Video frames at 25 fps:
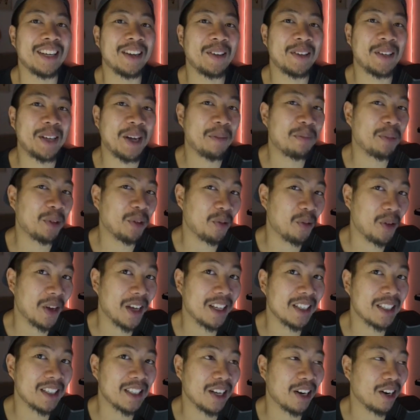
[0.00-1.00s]
couple of
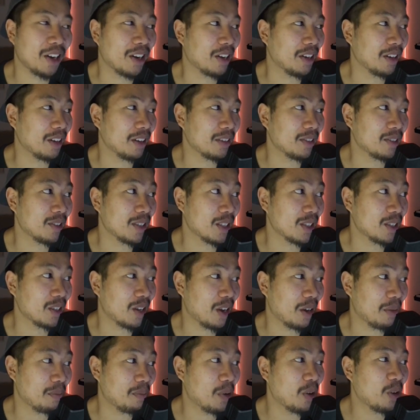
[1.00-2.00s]
weeks since
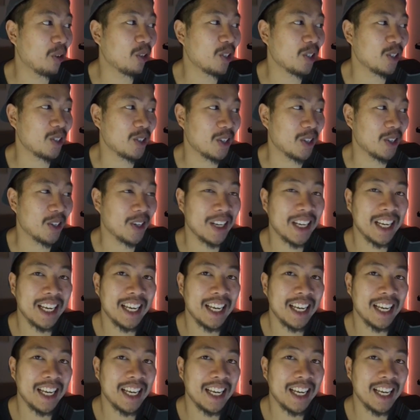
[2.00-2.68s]
I purchased it,